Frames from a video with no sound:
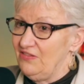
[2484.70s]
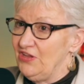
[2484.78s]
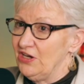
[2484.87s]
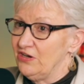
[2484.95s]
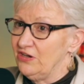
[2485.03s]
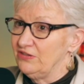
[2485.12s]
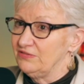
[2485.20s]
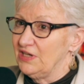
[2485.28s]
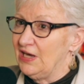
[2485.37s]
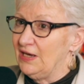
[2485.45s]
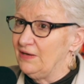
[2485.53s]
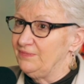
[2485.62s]
they're
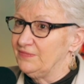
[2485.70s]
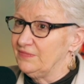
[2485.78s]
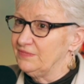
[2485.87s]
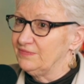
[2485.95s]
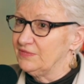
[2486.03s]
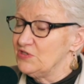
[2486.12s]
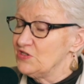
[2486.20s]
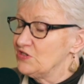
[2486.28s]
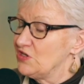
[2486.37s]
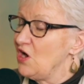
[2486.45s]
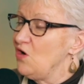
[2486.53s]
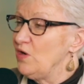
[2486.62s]
um,
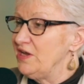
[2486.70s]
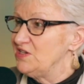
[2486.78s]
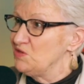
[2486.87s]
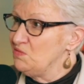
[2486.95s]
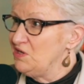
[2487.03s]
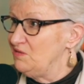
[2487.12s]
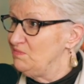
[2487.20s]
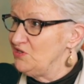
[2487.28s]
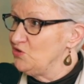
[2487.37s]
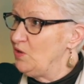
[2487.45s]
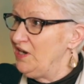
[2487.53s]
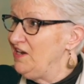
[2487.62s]
so intimate
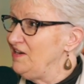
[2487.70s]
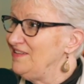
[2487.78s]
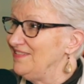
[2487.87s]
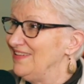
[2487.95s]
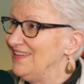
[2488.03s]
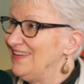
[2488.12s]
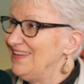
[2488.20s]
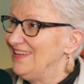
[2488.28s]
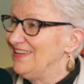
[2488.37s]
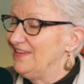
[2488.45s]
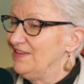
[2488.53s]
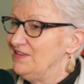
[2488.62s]
between
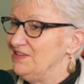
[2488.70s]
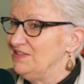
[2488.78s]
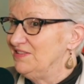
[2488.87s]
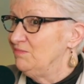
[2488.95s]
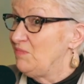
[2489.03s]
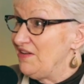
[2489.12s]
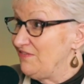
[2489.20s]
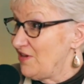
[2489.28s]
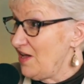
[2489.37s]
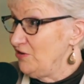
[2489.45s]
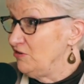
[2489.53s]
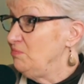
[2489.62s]
my
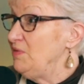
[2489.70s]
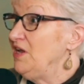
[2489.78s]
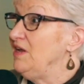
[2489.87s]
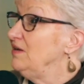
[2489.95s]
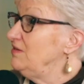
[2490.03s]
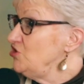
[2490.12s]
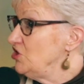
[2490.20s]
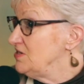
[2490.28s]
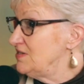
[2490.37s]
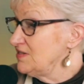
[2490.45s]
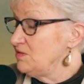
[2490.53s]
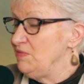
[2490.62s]
father and me,
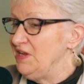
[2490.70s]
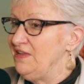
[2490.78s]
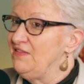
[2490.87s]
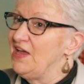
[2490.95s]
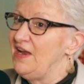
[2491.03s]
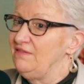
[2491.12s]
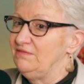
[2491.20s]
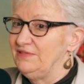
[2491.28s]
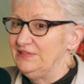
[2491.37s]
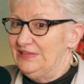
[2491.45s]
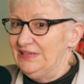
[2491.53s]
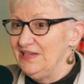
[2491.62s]
Jesus and me, that
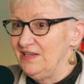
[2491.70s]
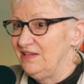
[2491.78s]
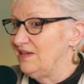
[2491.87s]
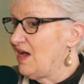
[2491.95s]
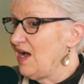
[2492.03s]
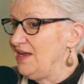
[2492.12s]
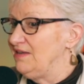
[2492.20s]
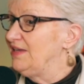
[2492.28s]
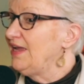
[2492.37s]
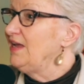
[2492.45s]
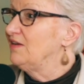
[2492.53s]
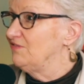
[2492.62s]
I
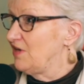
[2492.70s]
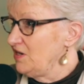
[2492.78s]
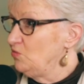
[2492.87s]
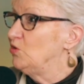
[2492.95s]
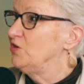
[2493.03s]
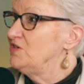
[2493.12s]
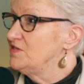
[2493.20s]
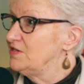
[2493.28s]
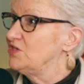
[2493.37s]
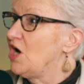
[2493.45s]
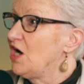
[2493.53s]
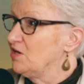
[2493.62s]
can't find words
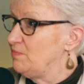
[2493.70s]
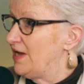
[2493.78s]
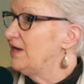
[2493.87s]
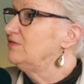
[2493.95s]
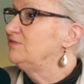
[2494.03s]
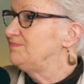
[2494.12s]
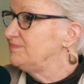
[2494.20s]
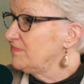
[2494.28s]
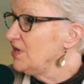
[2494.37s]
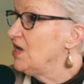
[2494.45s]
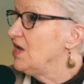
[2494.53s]
yeah. to talk about. Yeah.